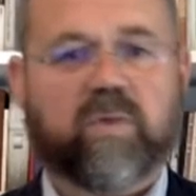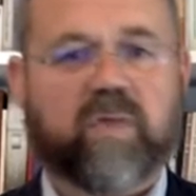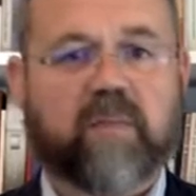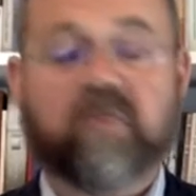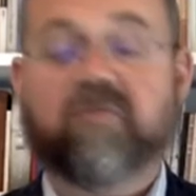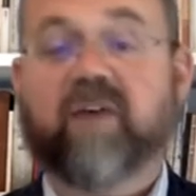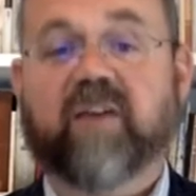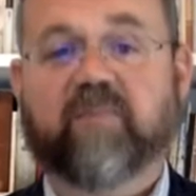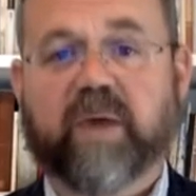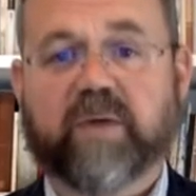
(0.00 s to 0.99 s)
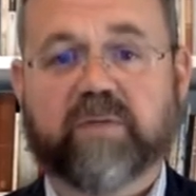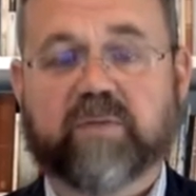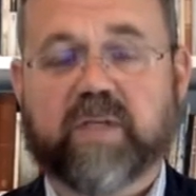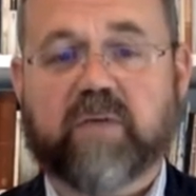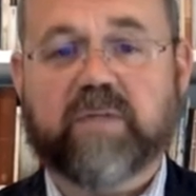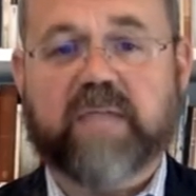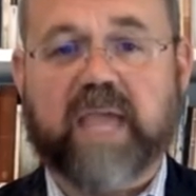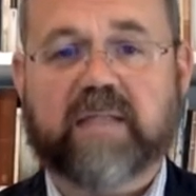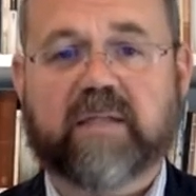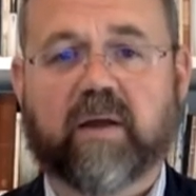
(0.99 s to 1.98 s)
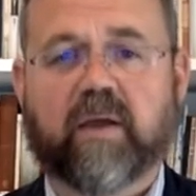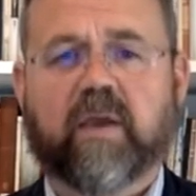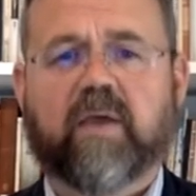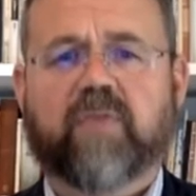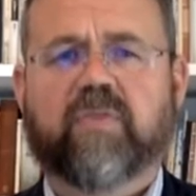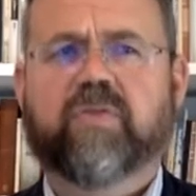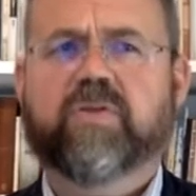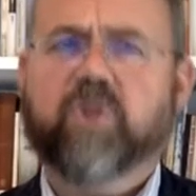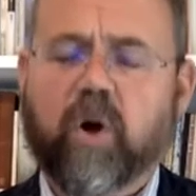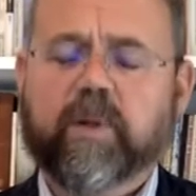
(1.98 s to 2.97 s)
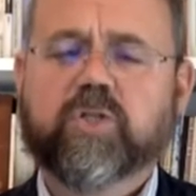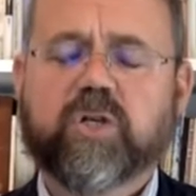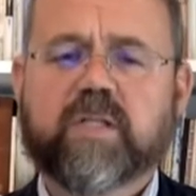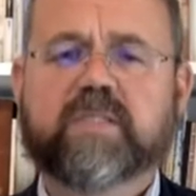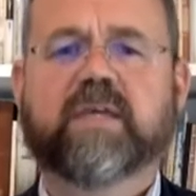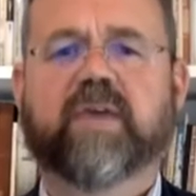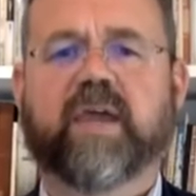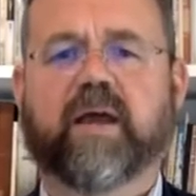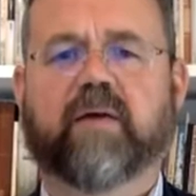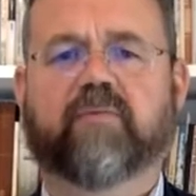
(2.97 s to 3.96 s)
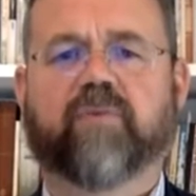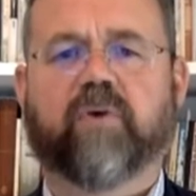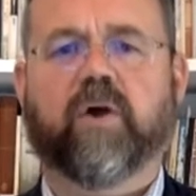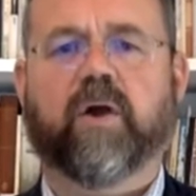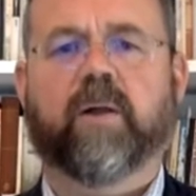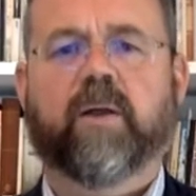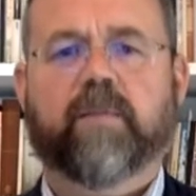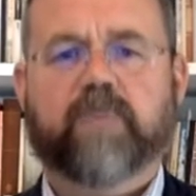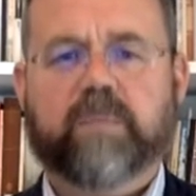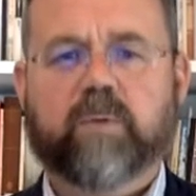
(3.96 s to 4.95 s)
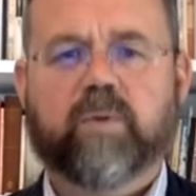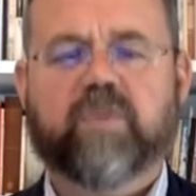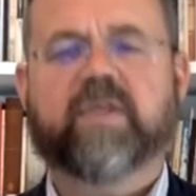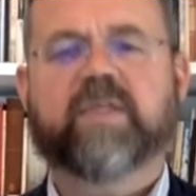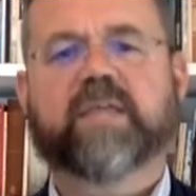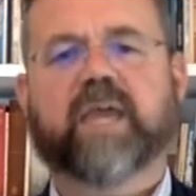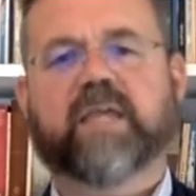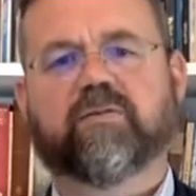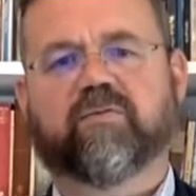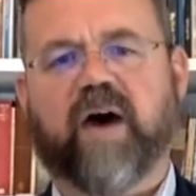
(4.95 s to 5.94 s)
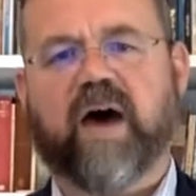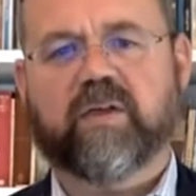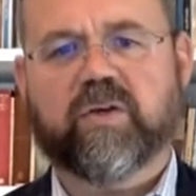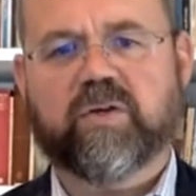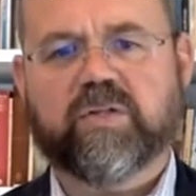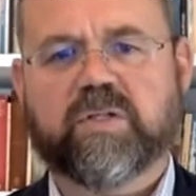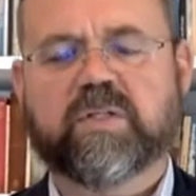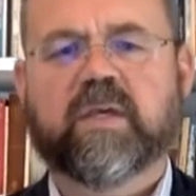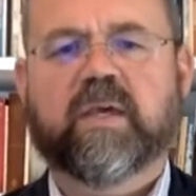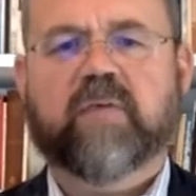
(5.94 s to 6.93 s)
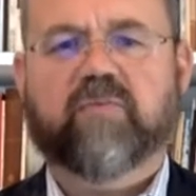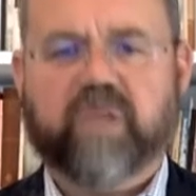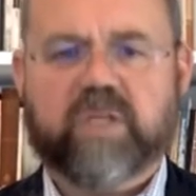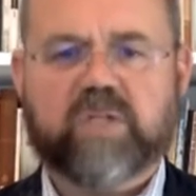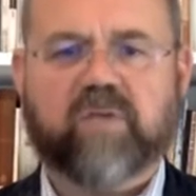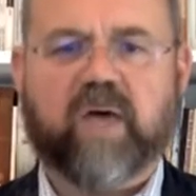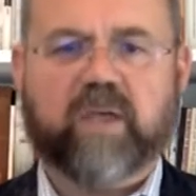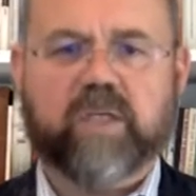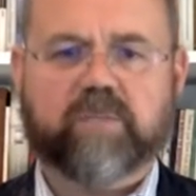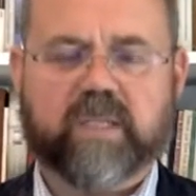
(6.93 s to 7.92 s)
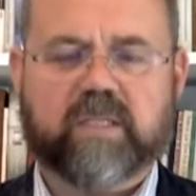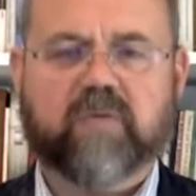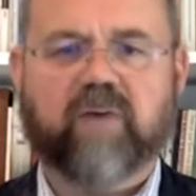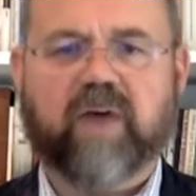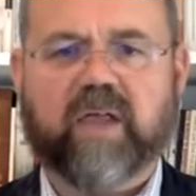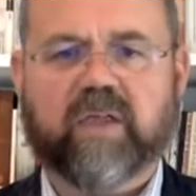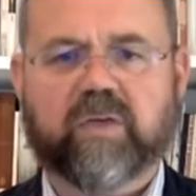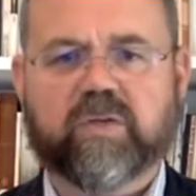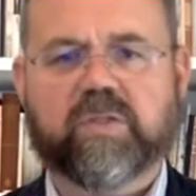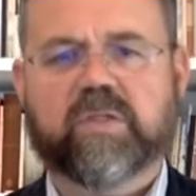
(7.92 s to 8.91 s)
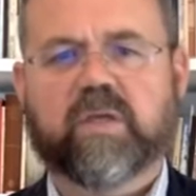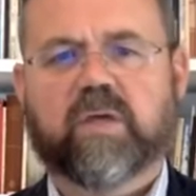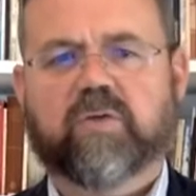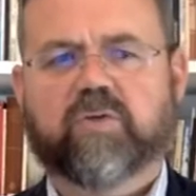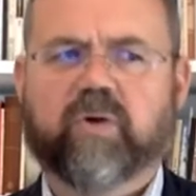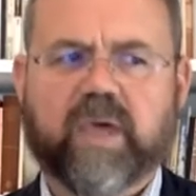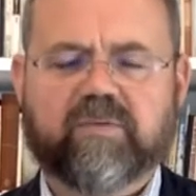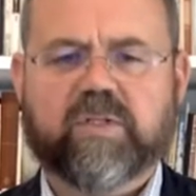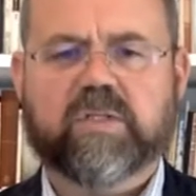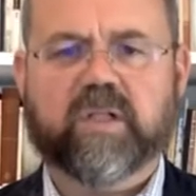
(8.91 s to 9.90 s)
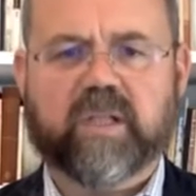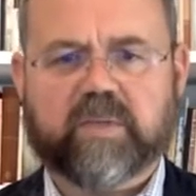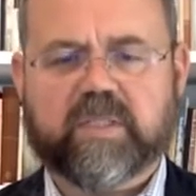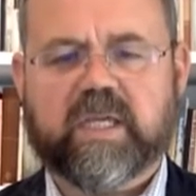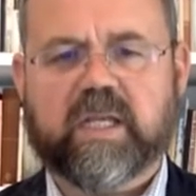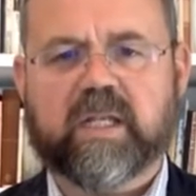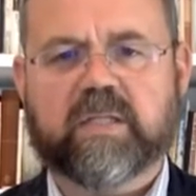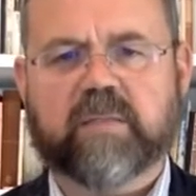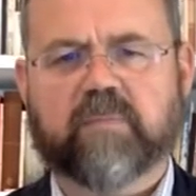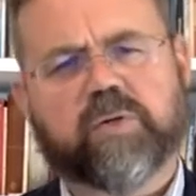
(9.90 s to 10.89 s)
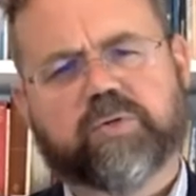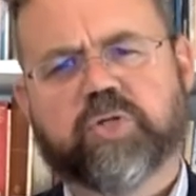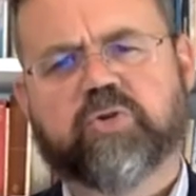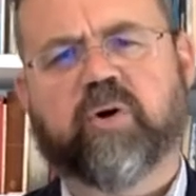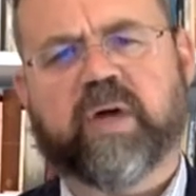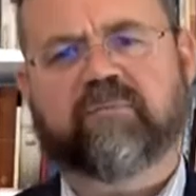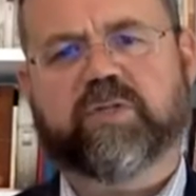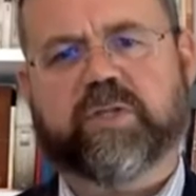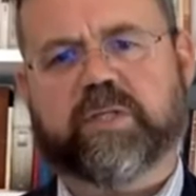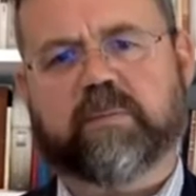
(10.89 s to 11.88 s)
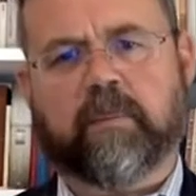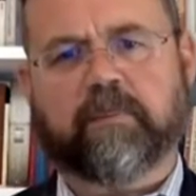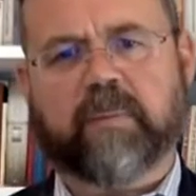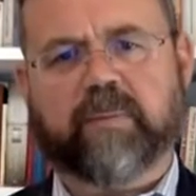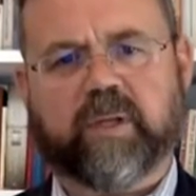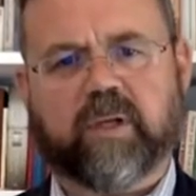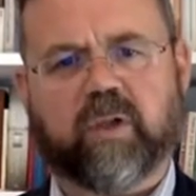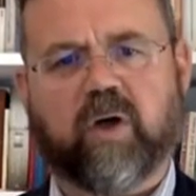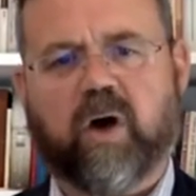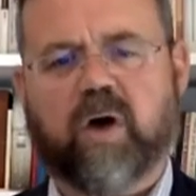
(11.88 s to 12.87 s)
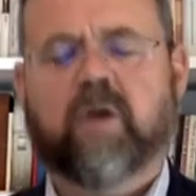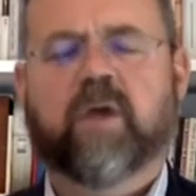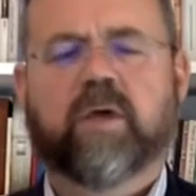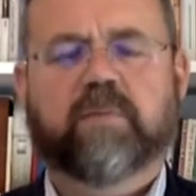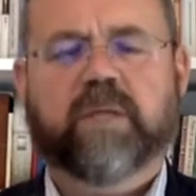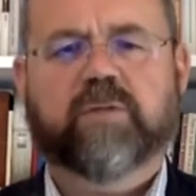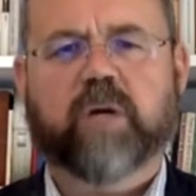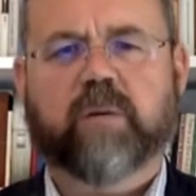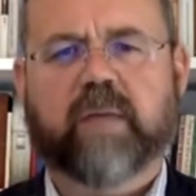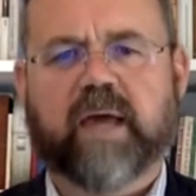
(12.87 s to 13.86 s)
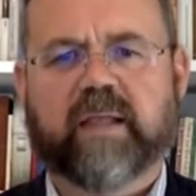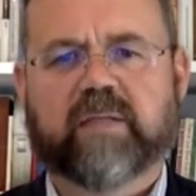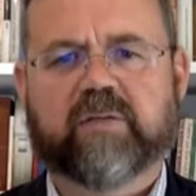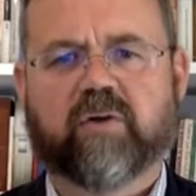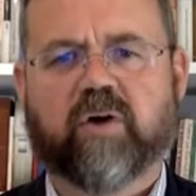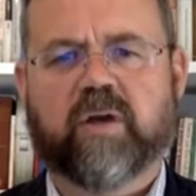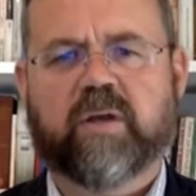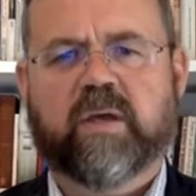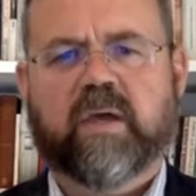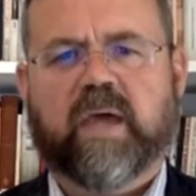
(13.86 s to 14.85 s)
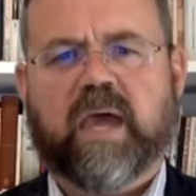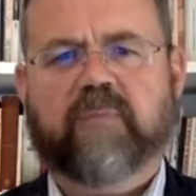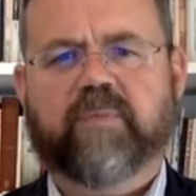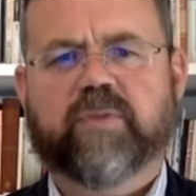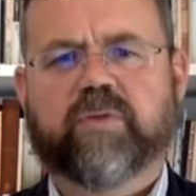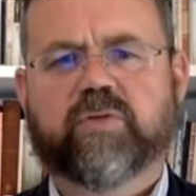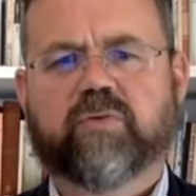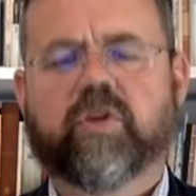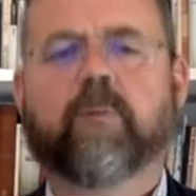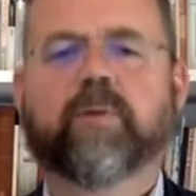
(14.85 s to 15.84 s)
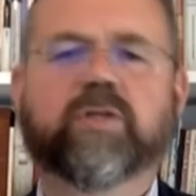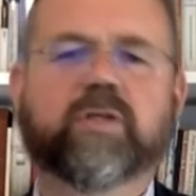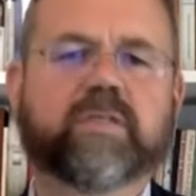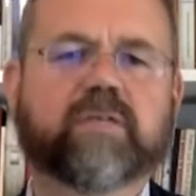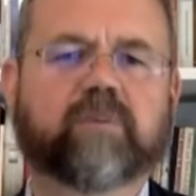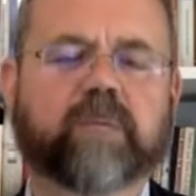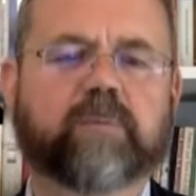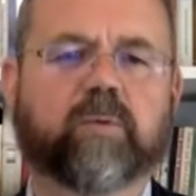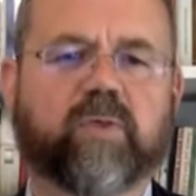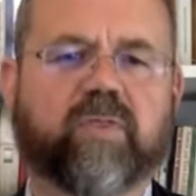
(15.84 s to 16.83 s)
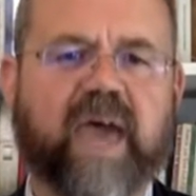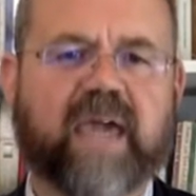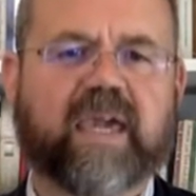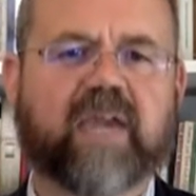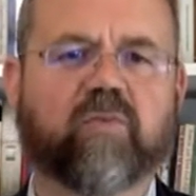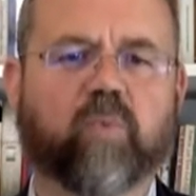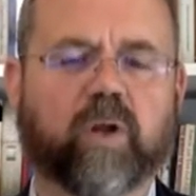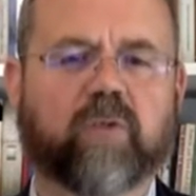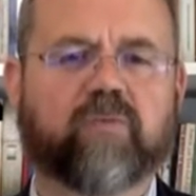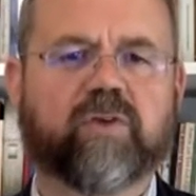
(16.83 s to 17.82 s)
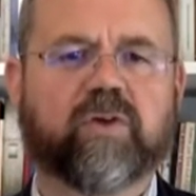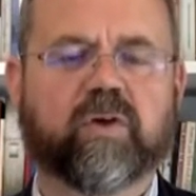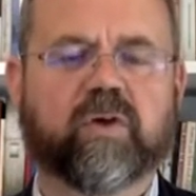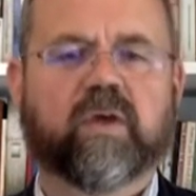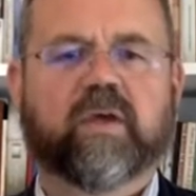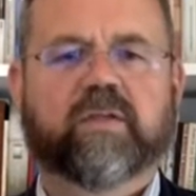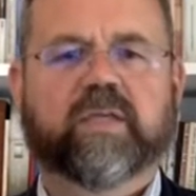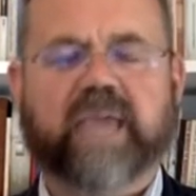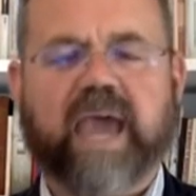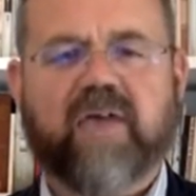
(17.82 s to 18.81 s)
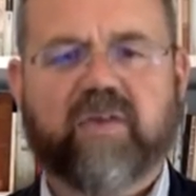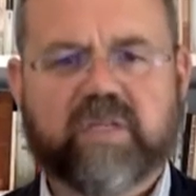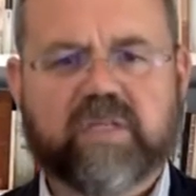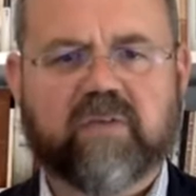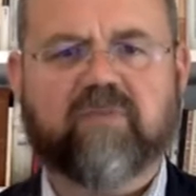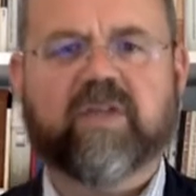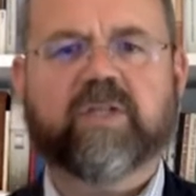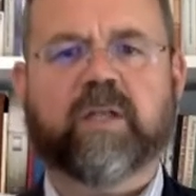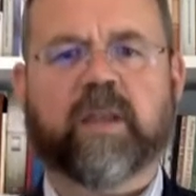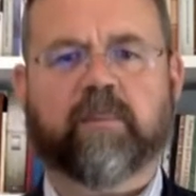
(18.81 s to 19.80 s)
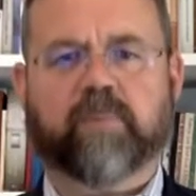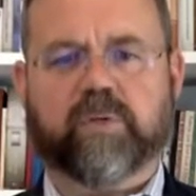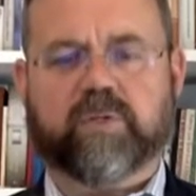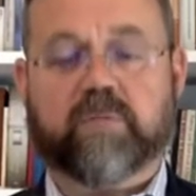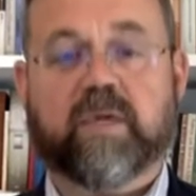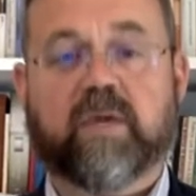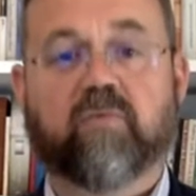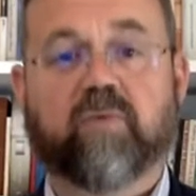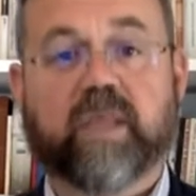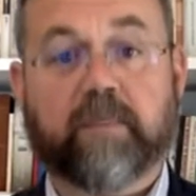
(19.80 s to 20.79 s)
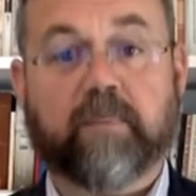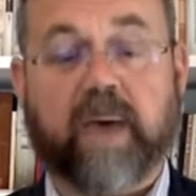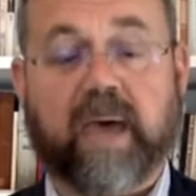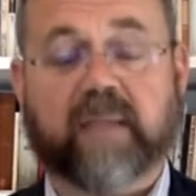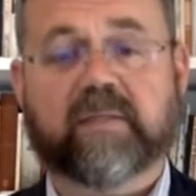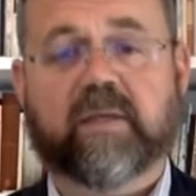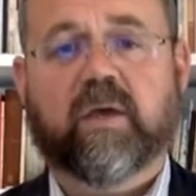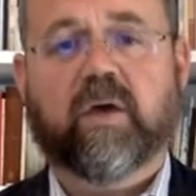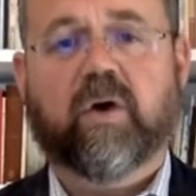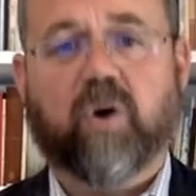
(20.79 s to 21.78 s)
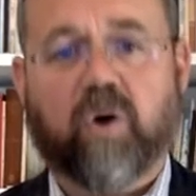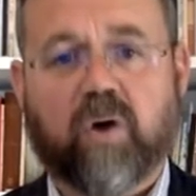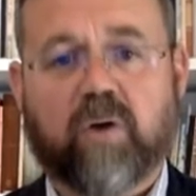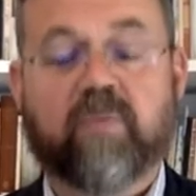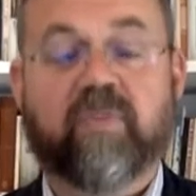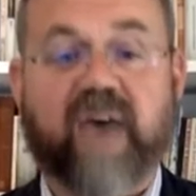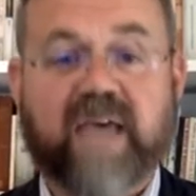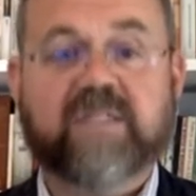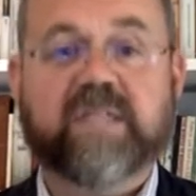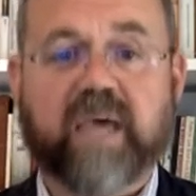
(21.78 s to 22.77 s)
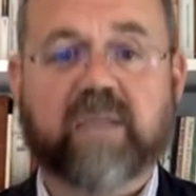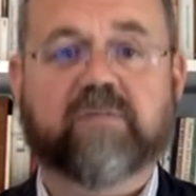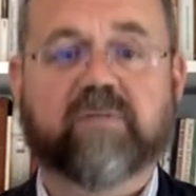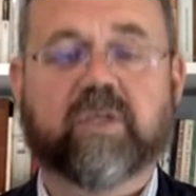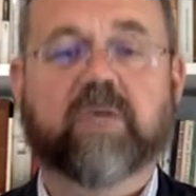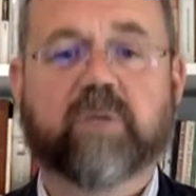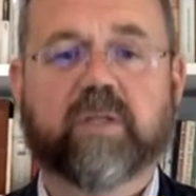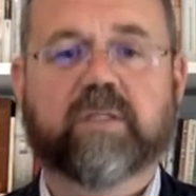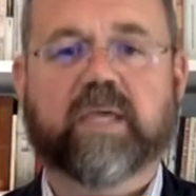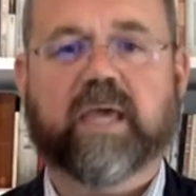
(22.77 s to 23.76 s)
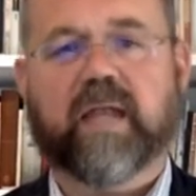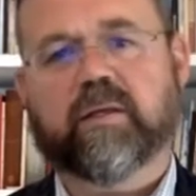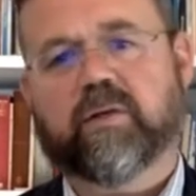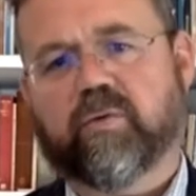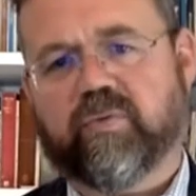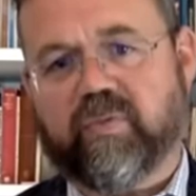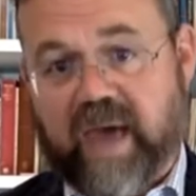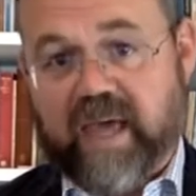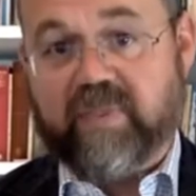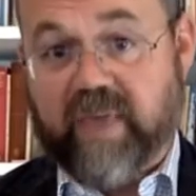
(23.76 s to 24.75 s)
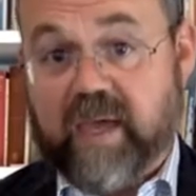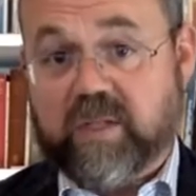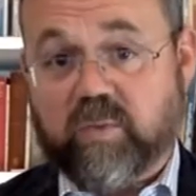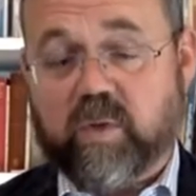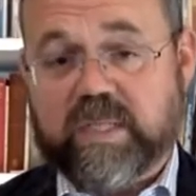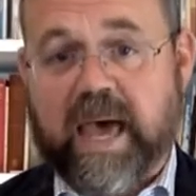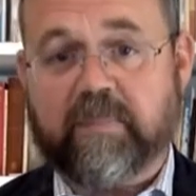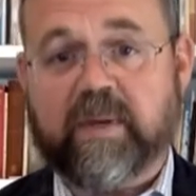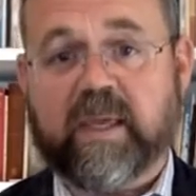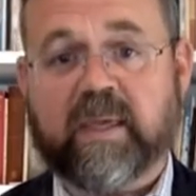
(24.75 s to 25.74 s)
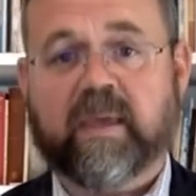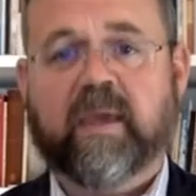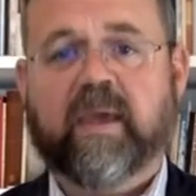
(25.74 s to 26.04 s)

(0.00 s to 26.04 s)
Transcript: within about five miles of the town centre, there's an opportunity there for people with these kinds of values, religious values, political values, strong emphasis on libertarianism, but also strong emphasis on biblical law. Might talk about that later on. Um, there's a real opportunity for people with that kind of worldview to gather in sufficient numbers to make a real impact on that size of a community. And you know that that is what's happening.